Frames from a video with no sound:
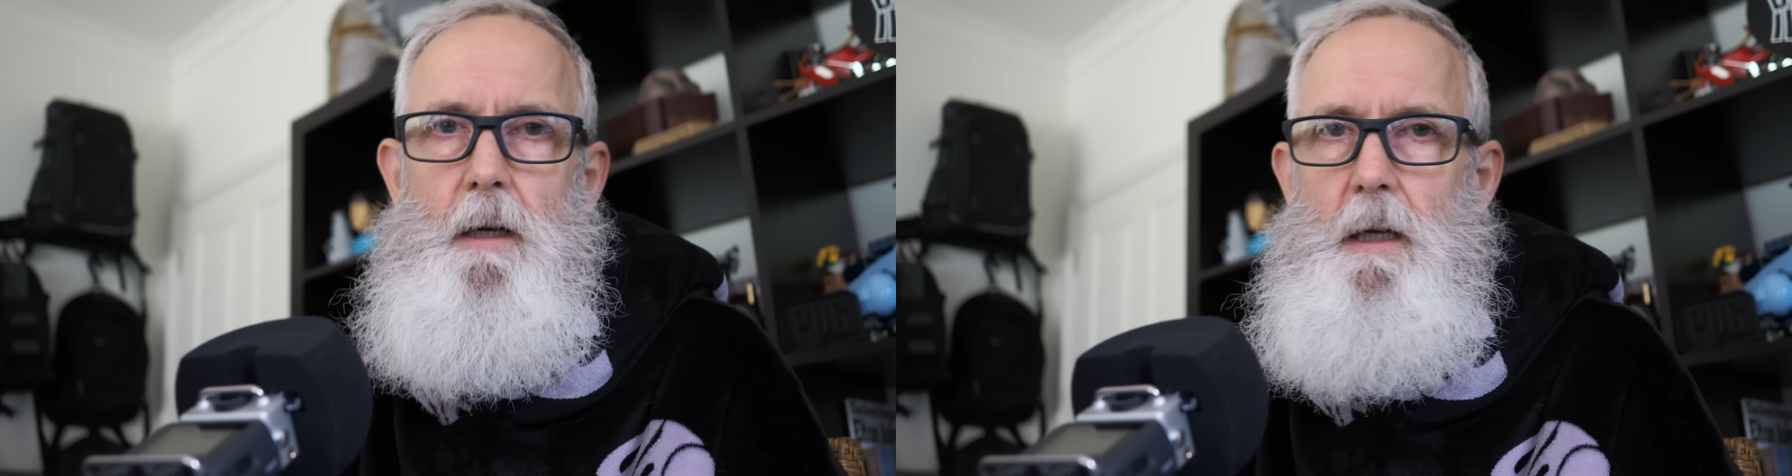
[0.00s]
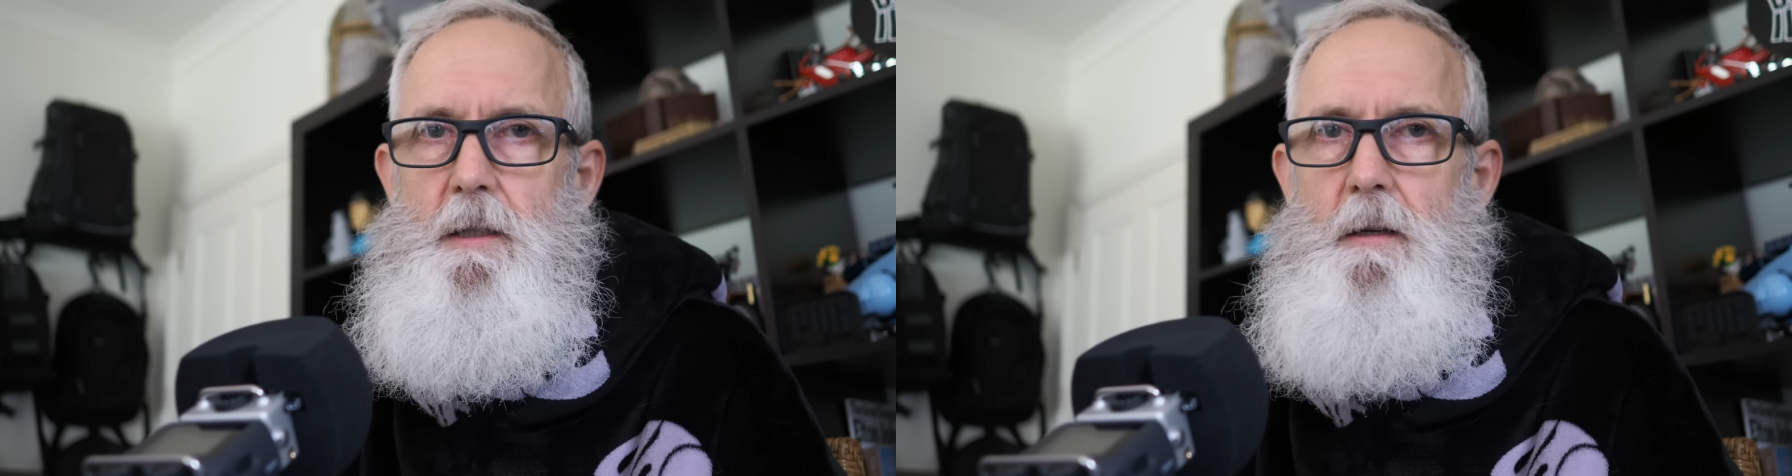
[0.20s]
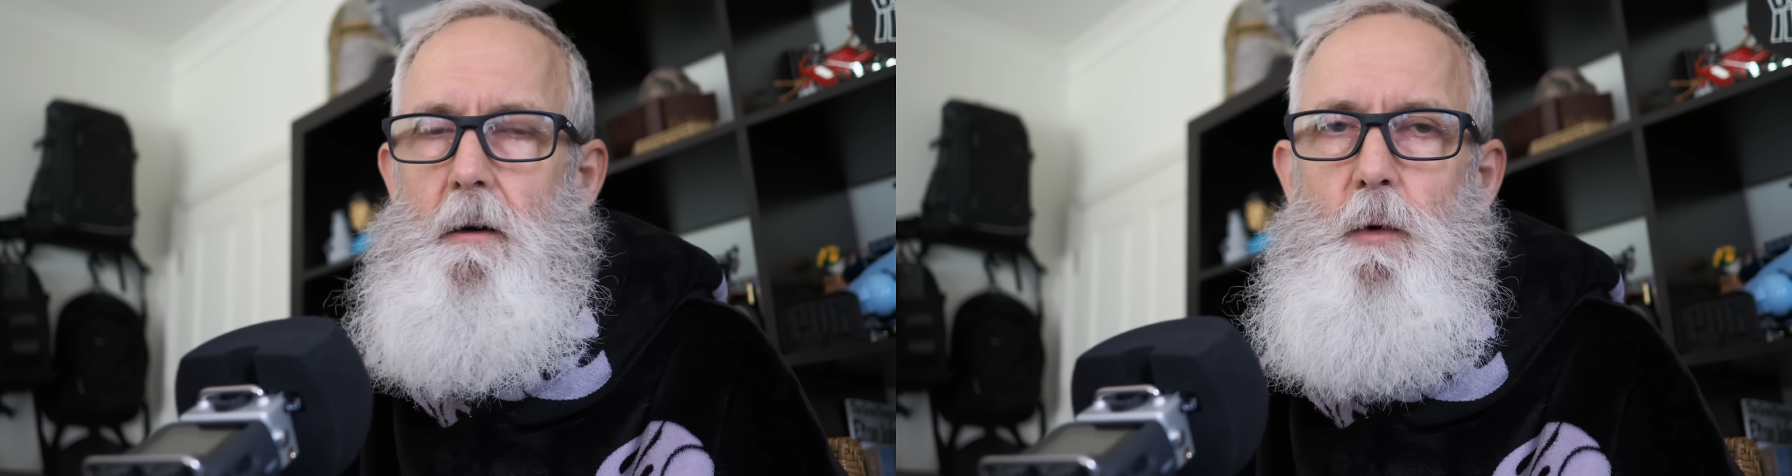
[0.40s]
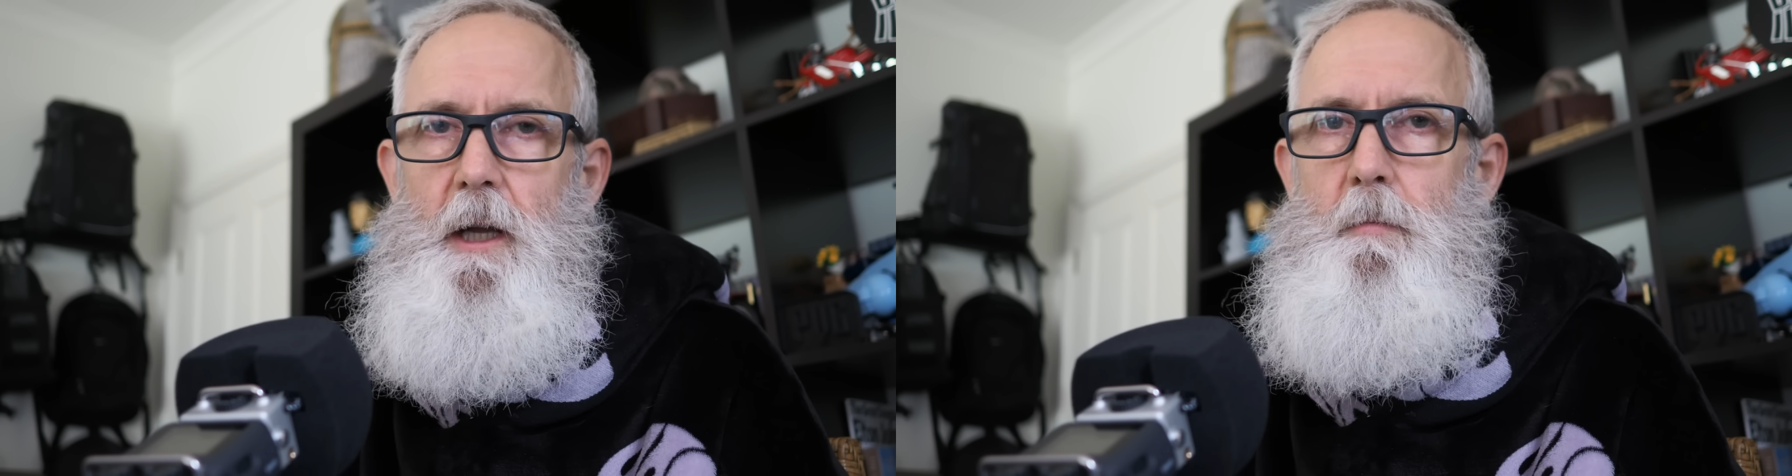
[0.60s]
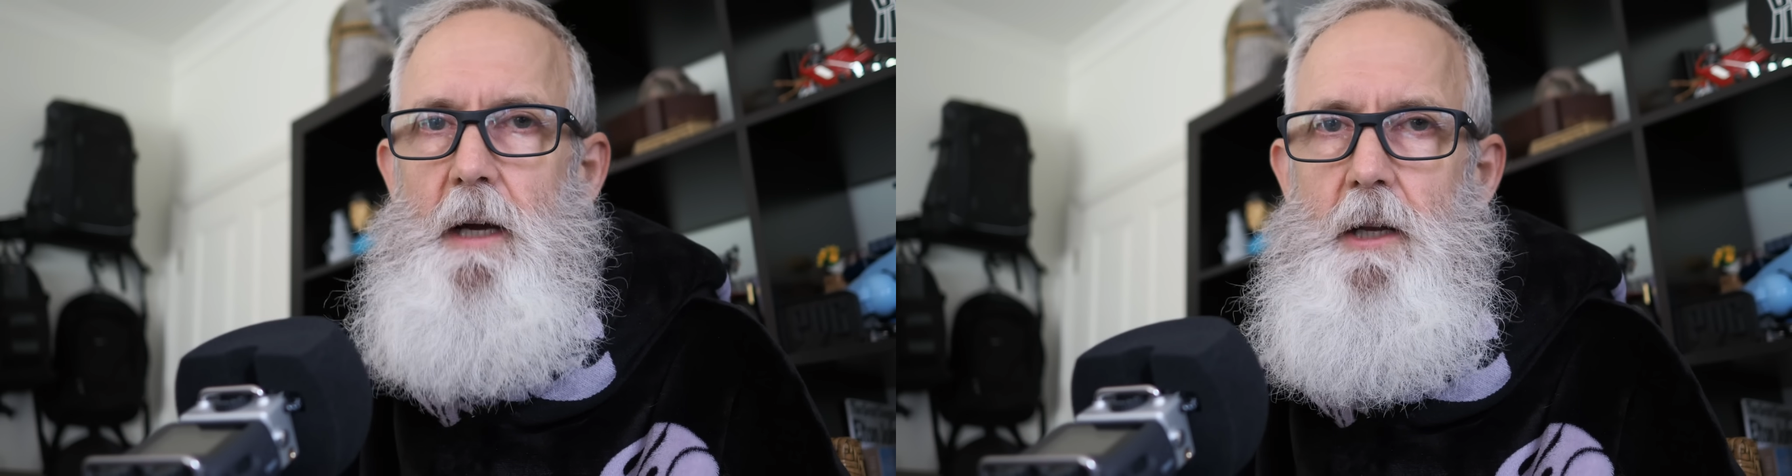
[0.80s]
as a
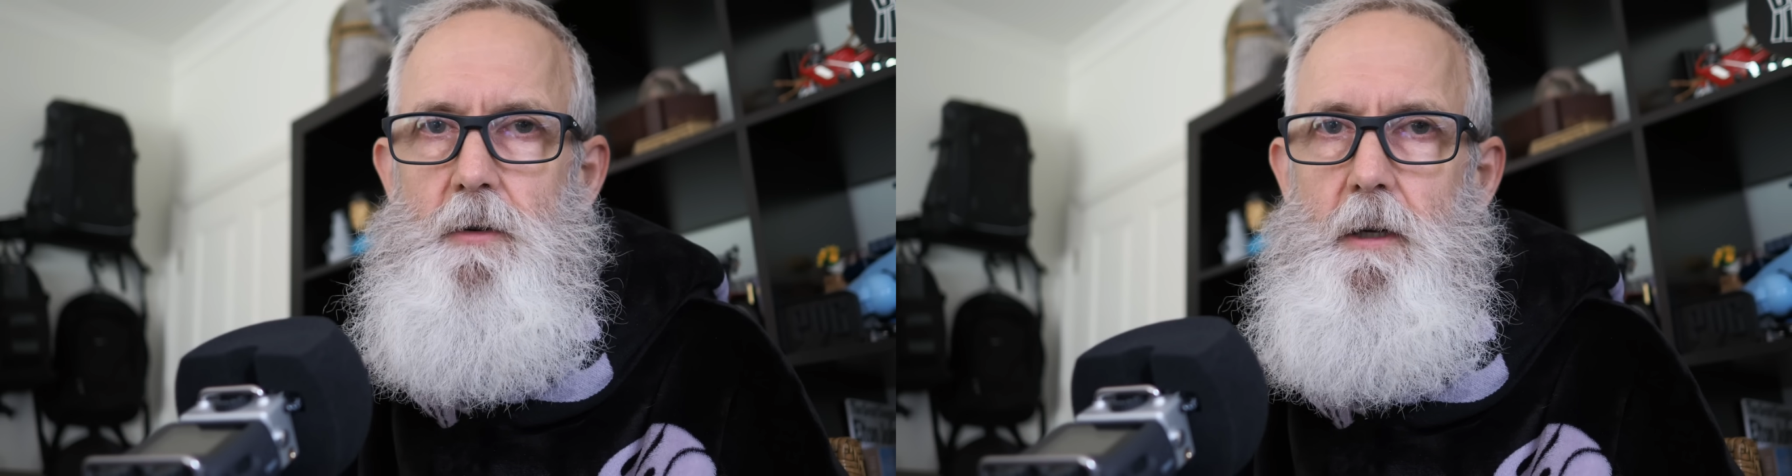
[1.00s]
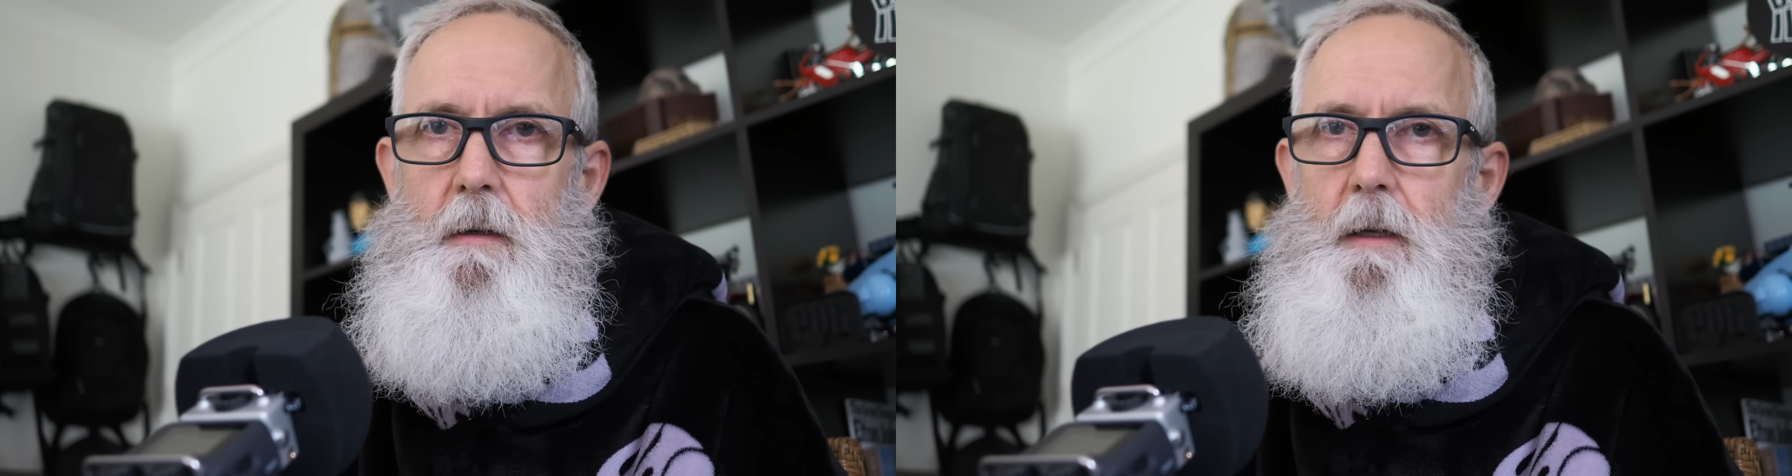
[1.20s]
weak battery?